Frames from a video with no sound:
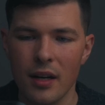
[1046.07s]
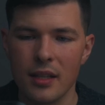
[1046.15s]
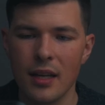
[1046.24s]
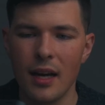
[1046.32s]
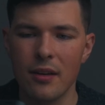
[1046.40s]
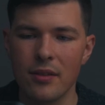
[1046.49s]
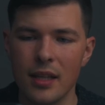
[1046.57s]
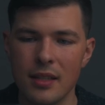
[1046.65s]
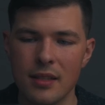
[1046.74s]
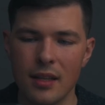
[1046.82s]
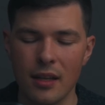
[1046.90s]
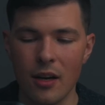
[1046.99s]
I don't think it's
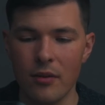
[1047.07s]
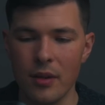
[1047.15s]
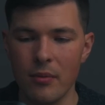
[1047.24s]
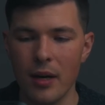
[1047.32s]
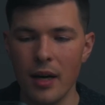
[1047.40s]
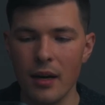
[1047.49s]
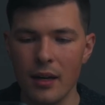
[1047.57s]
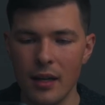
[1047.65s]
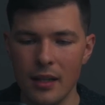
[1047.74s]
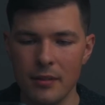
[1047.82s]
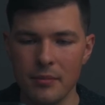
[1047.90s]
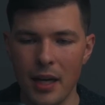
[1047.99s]
going to go anywhere.
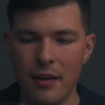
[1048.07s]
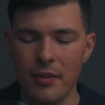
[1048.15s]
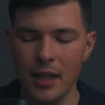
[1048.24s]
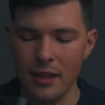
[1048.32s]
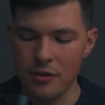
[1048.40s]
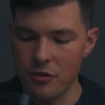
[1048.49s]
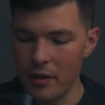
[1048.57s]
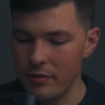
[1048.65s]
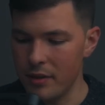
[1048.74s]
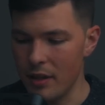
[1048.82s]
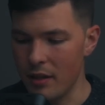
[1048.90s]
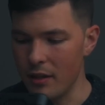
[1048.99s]
I haven't had it
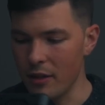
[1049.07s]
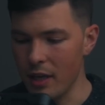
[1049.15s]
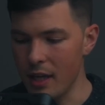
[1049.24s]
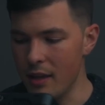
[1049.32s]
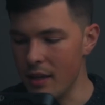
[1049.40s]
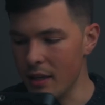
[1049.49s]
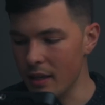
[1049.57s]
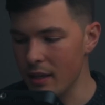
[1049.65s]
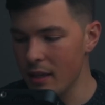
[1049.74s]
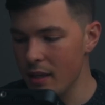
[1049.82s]
drift at all or anything.